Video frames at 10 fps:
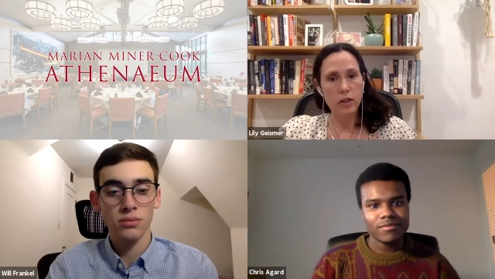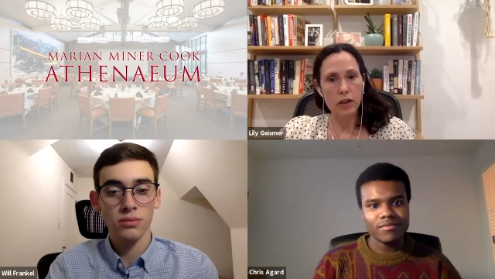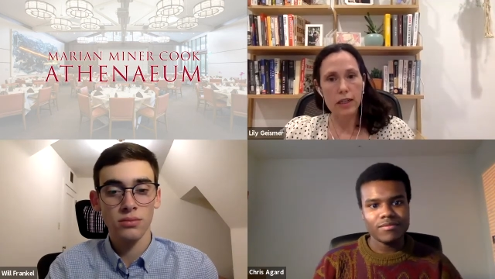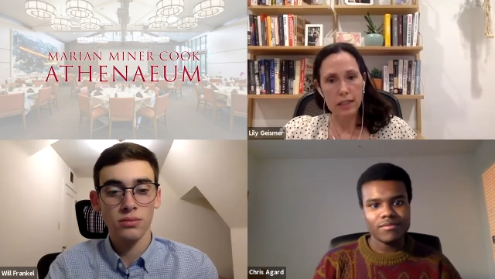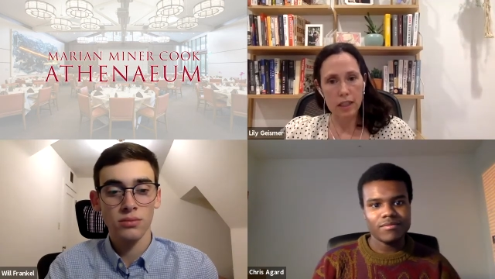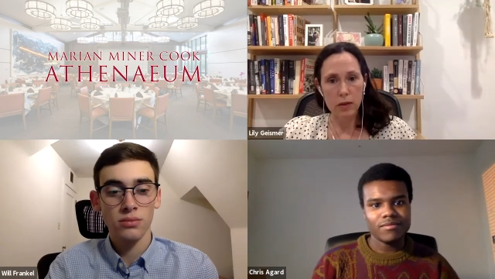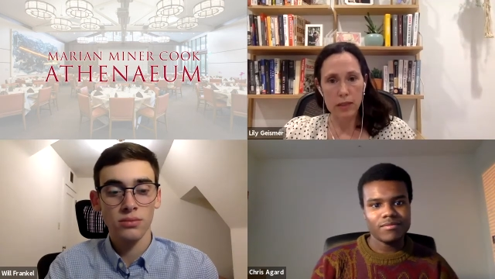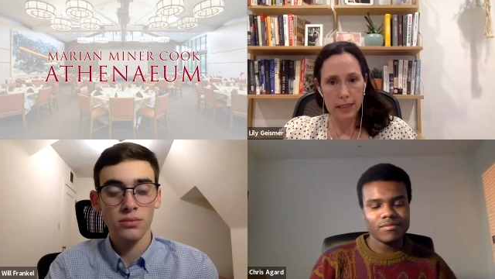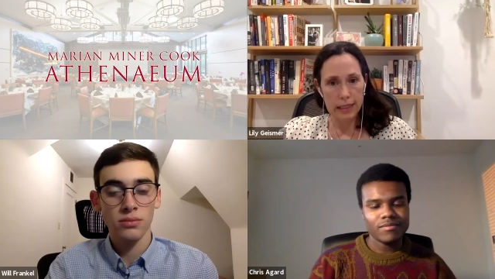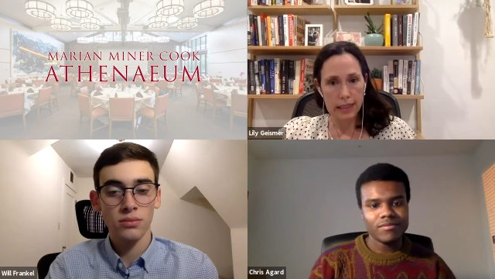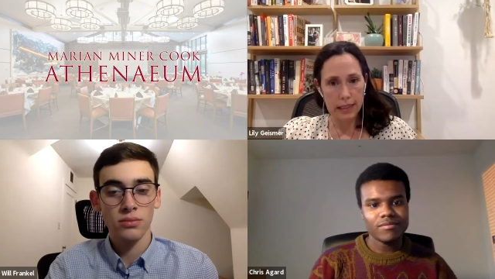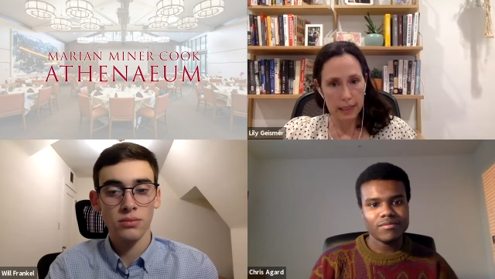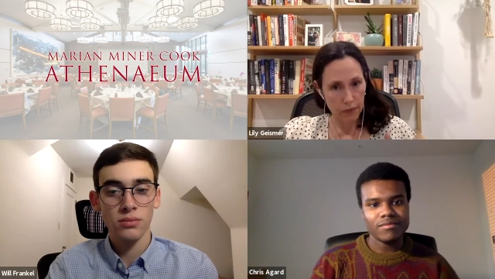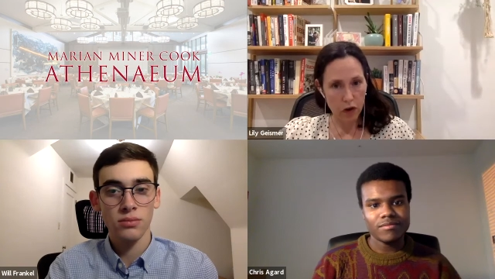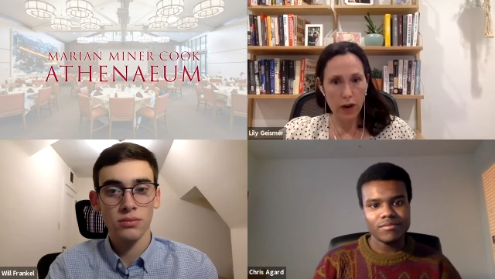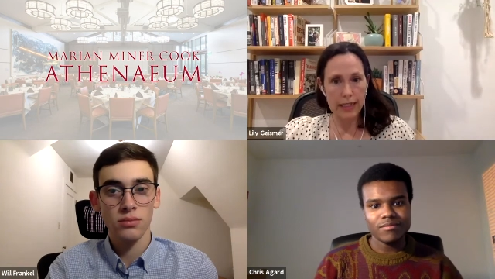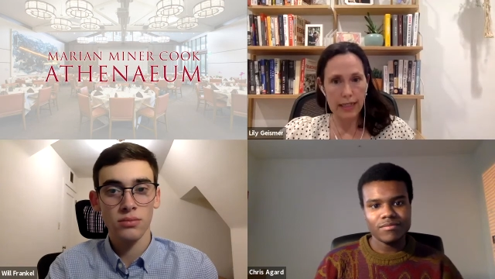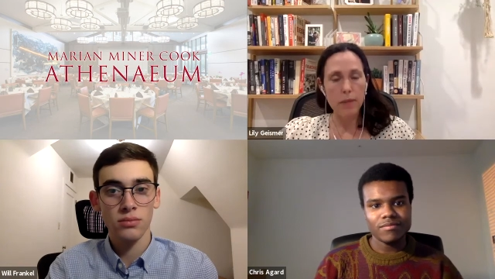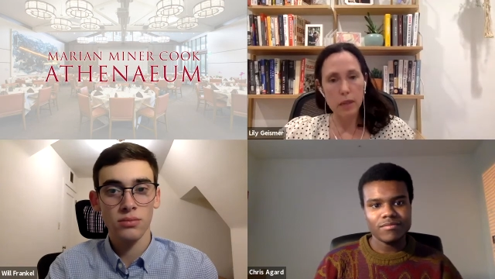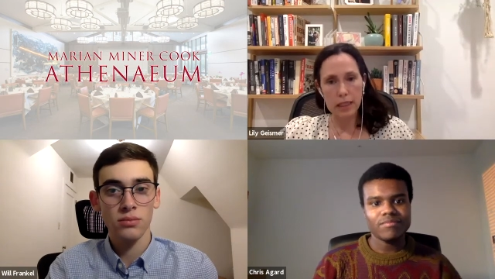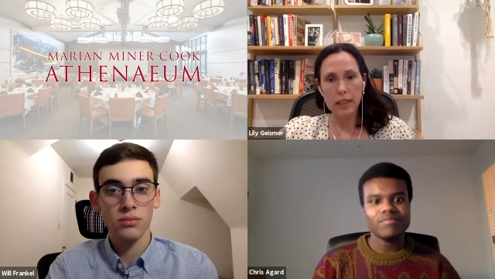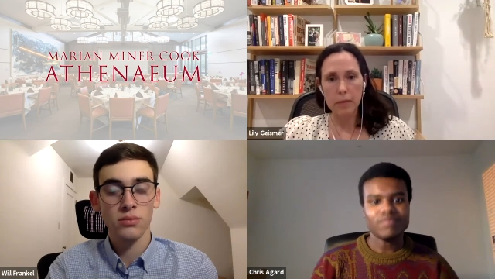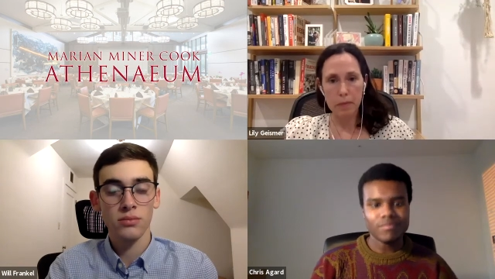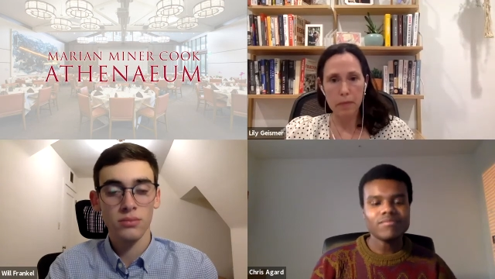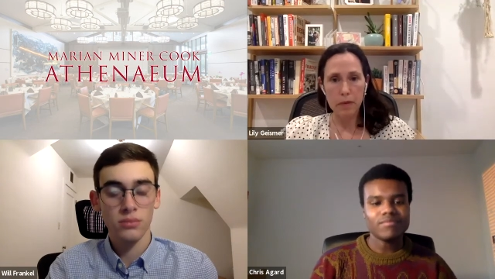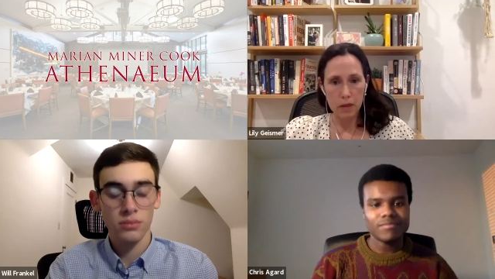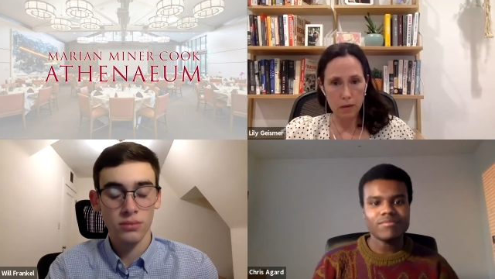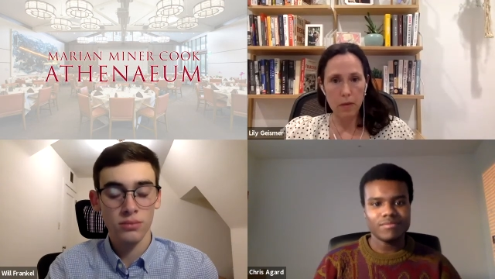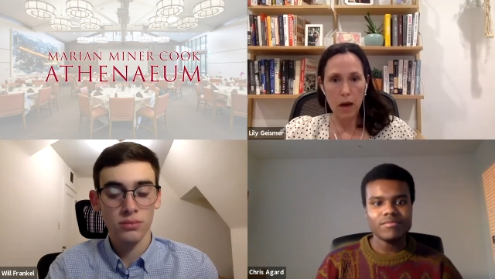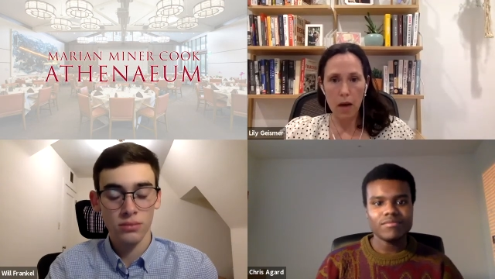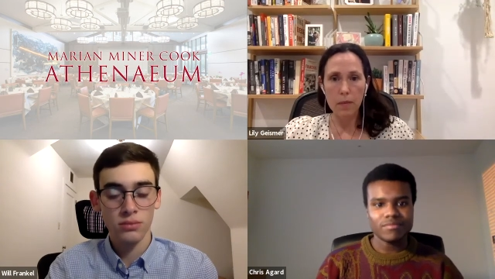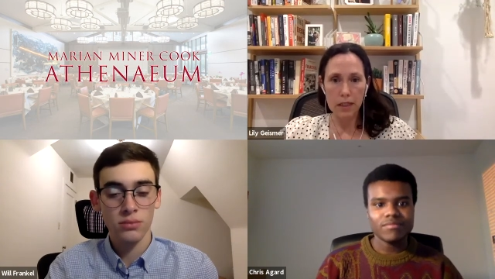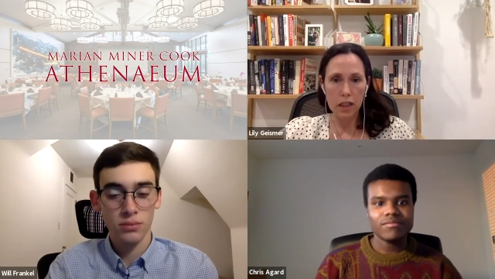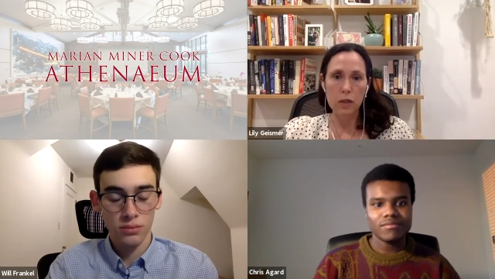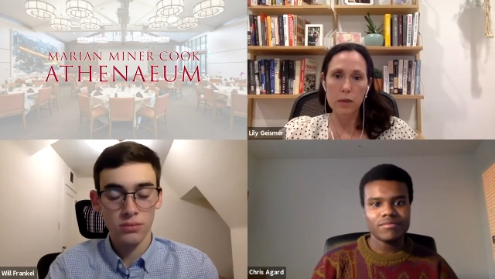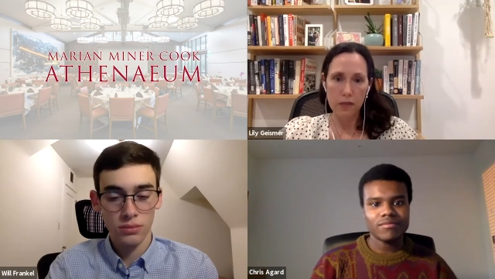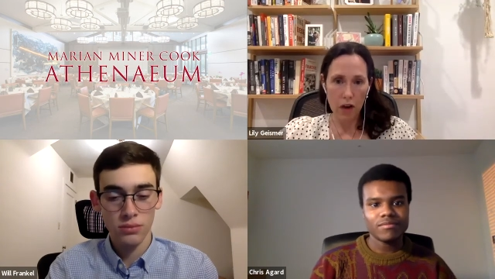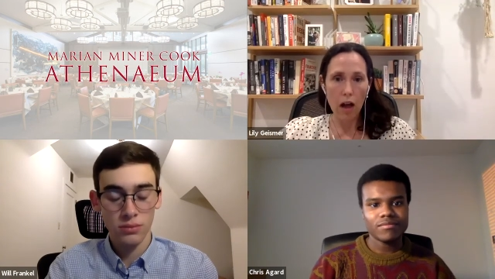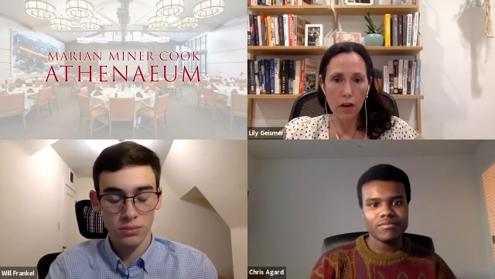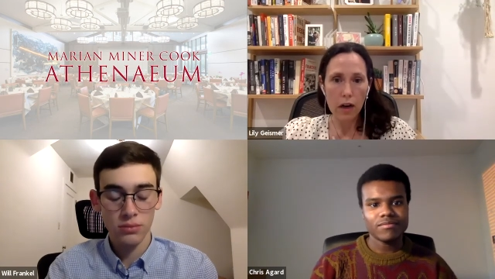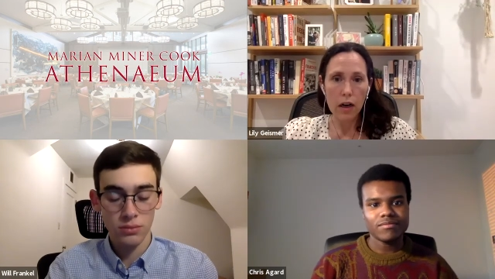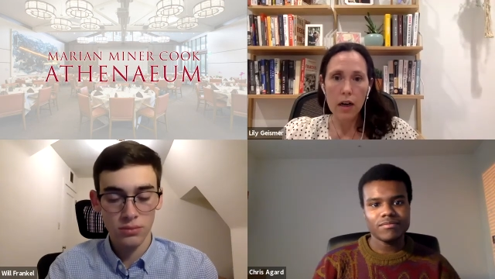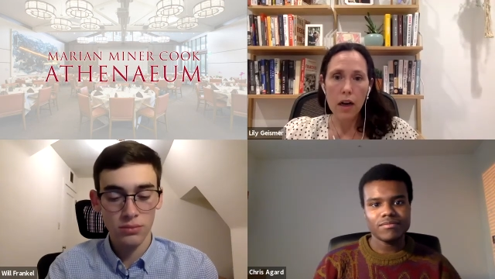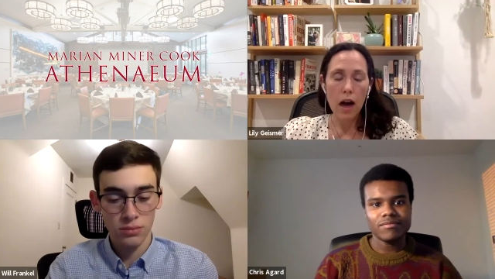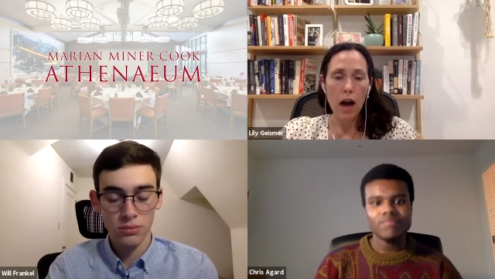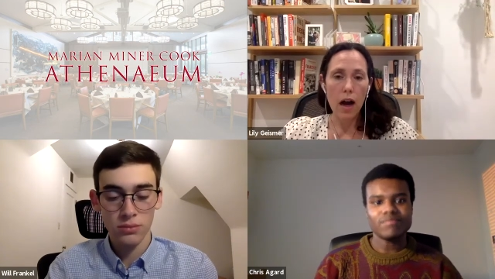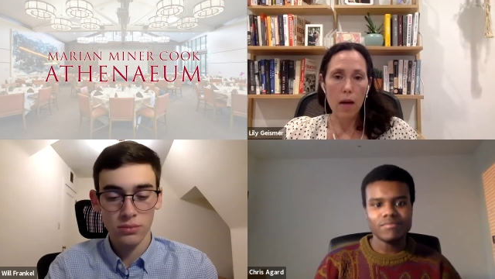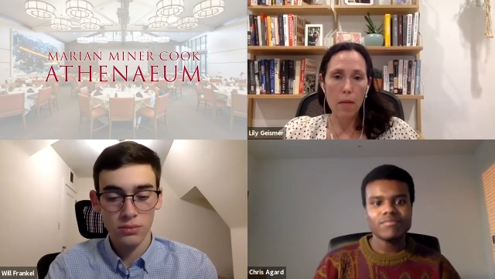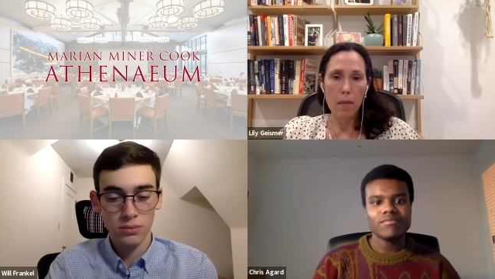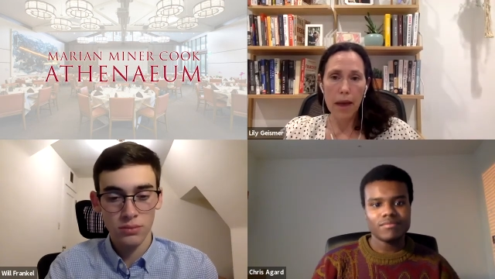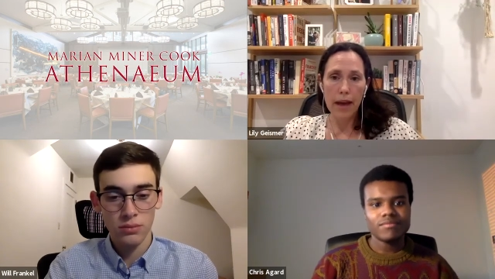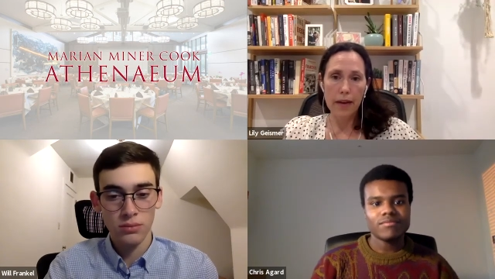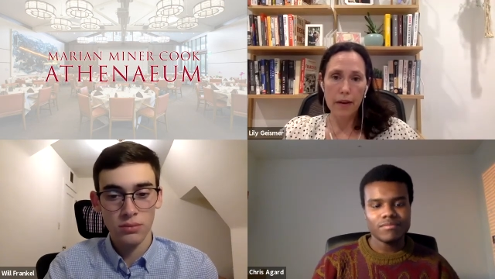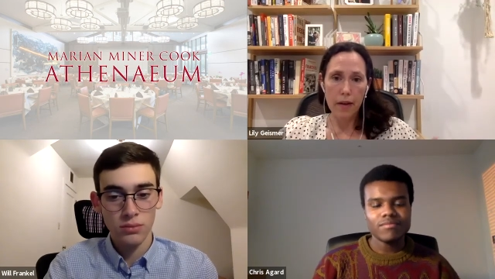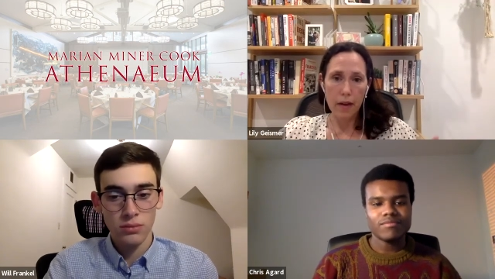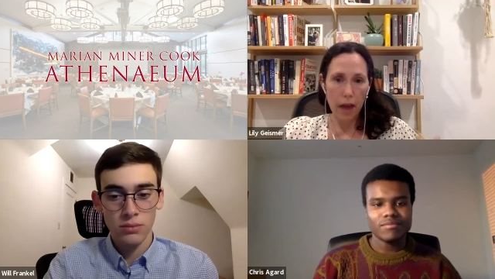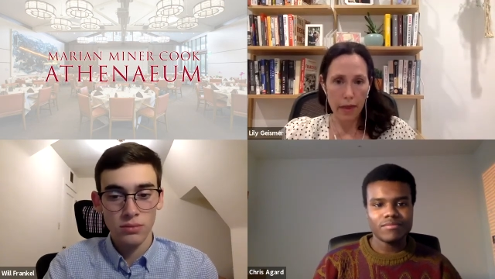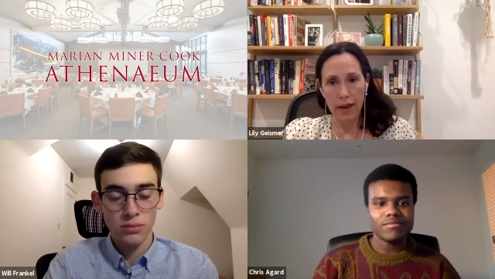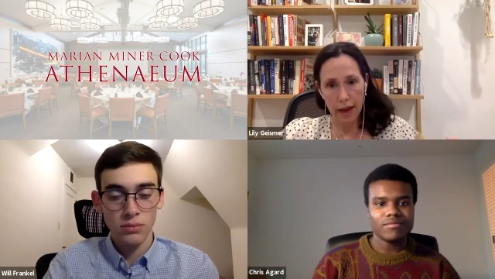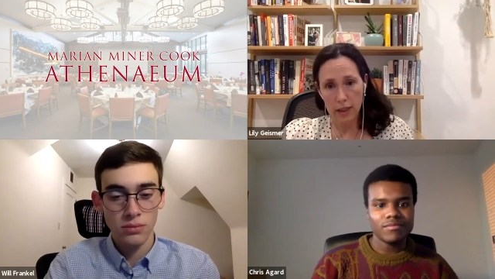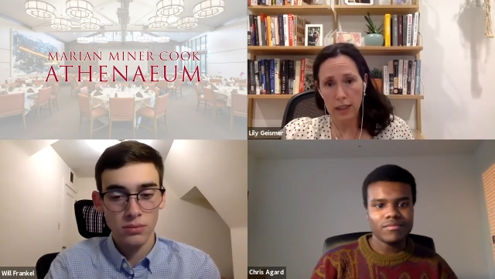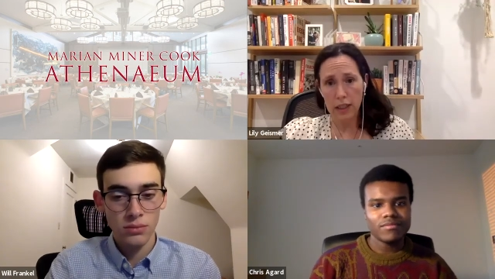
Speaker 1: certain constituencies for granted, particularly um, constituencies of color. Um, and I think actually